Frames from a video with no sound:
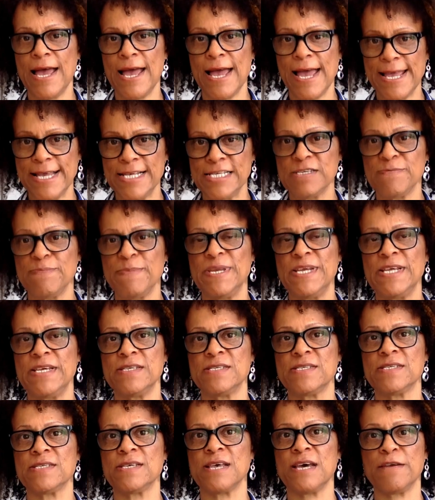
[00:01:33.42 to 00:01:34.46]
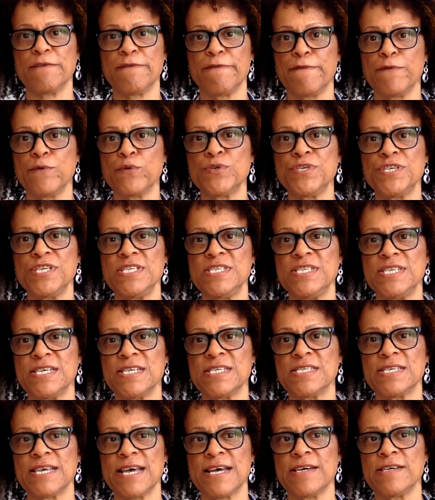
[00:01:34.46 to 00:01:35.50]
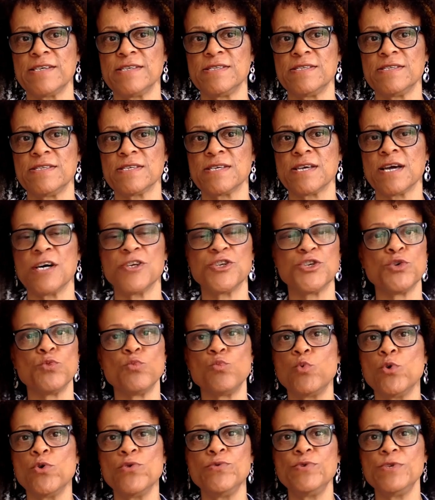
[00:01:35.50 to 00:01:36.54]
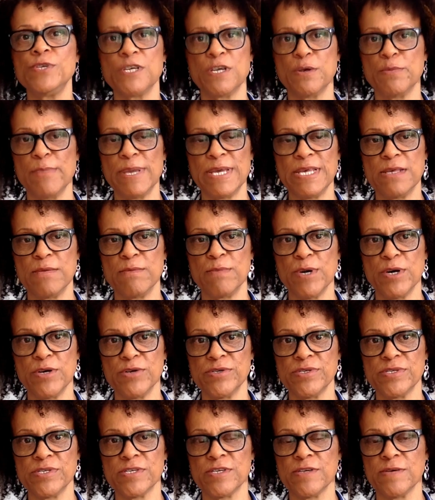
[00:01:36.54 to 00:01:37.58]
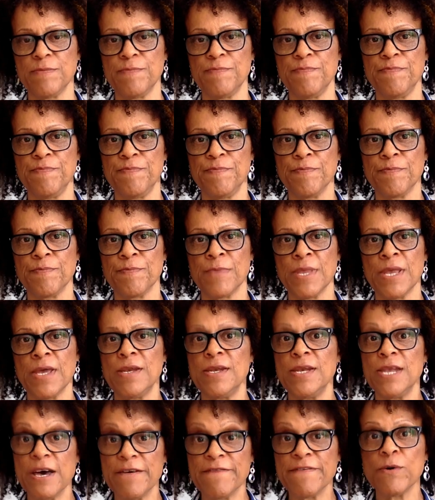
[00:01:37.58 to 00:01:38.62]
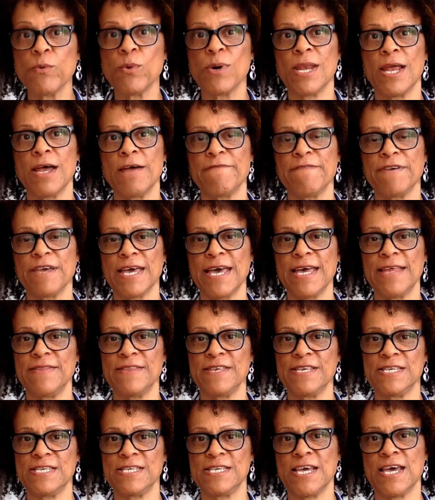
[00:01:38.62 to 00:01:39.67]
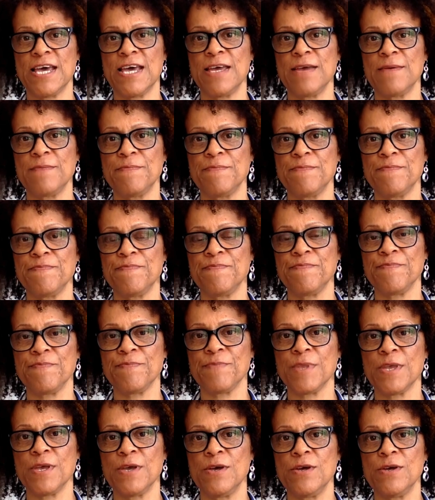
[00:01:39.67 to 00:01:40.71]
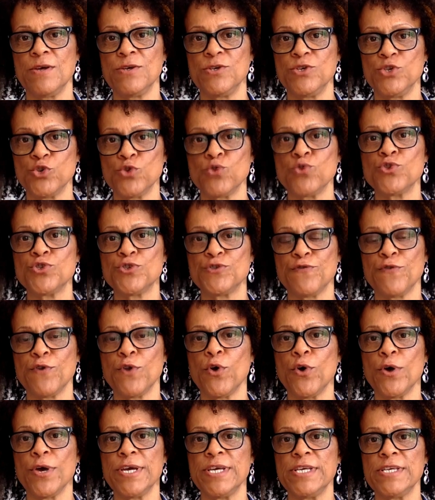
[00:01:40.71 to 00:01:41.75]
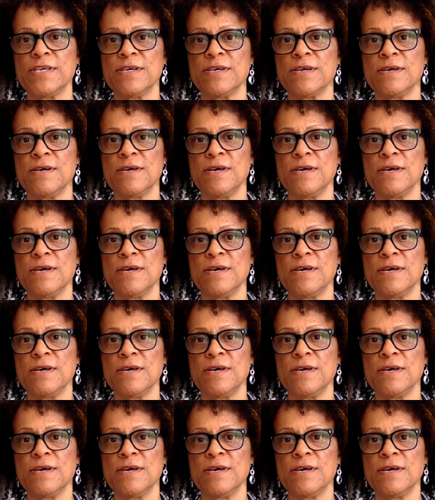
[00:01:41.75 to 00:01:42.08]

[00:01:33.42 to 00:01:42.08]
8 minutes and 46 seconds cut a wound in me the most. Never will I forget this day. George Floyd